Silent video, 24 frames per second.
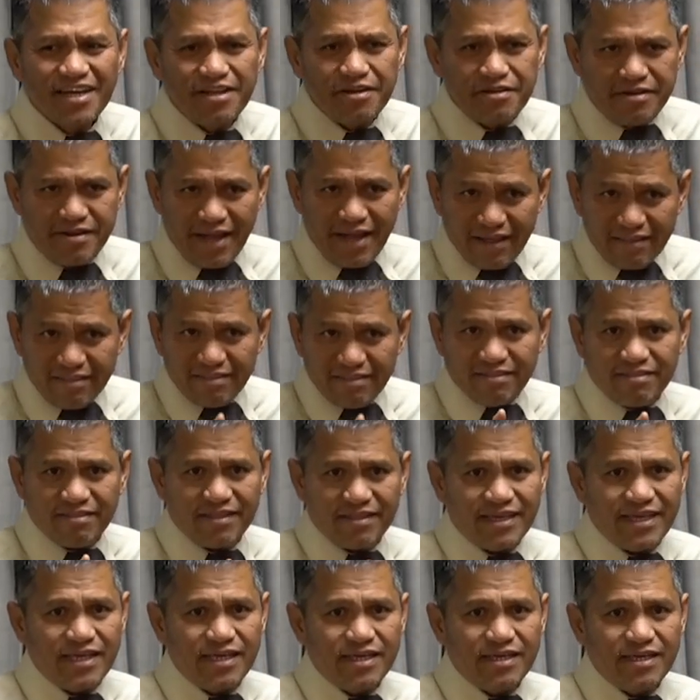Death
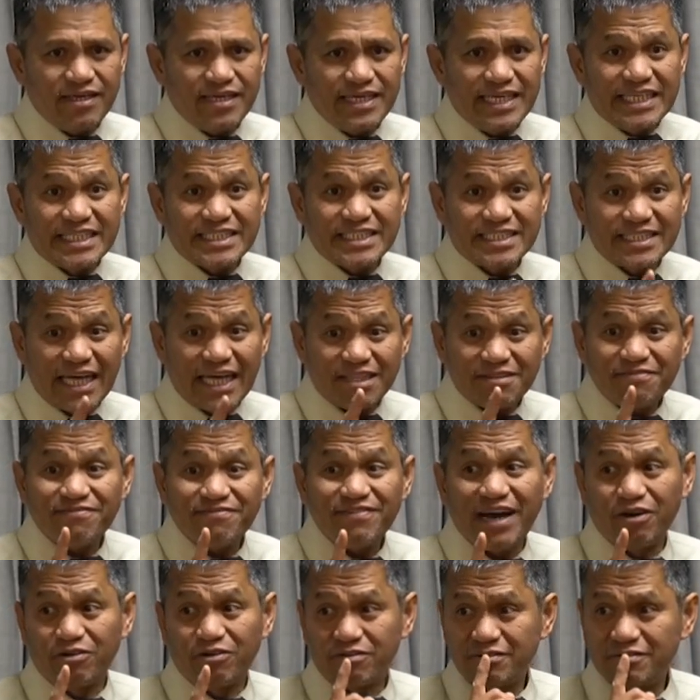is not
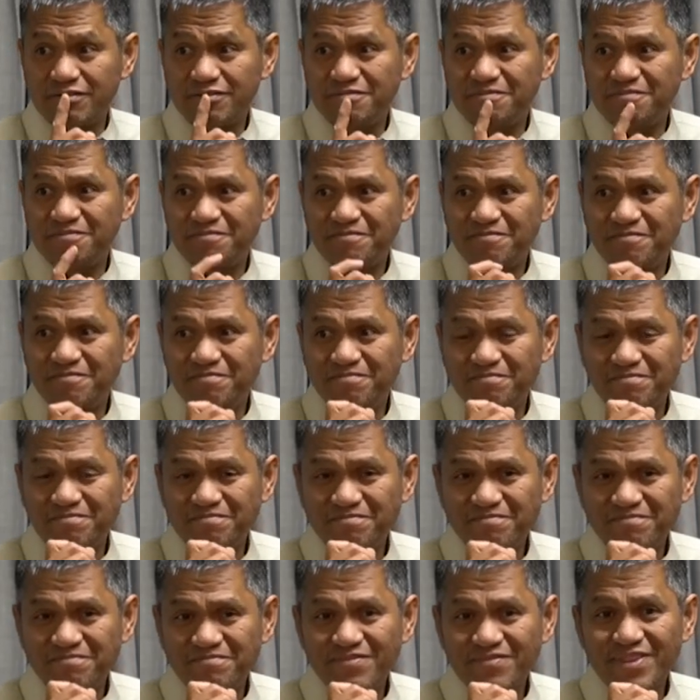found.
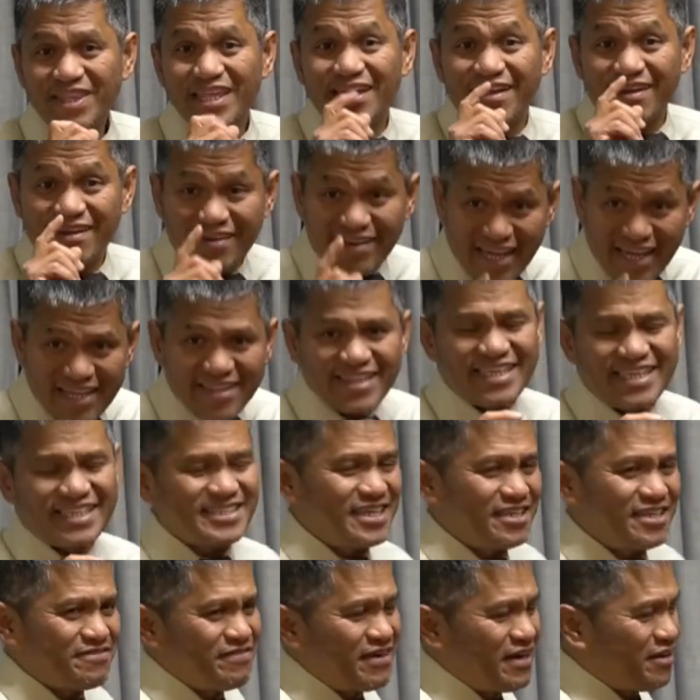Death is
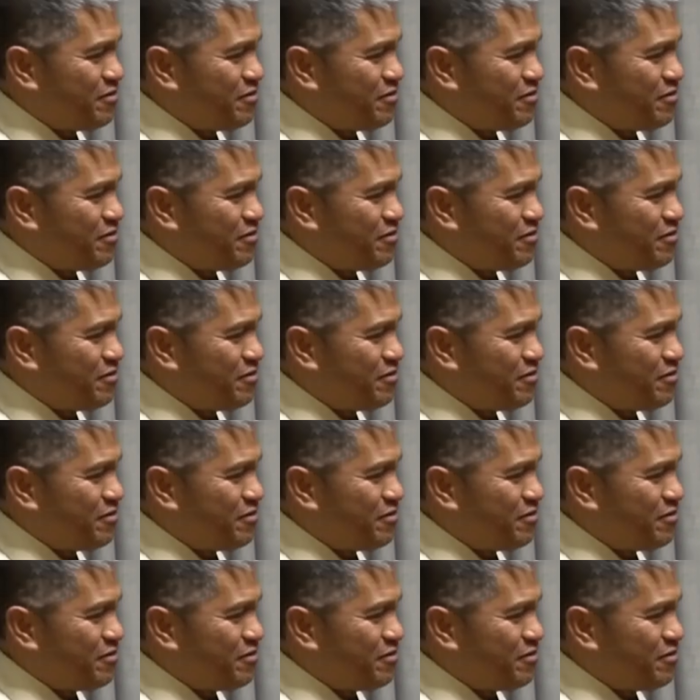not found.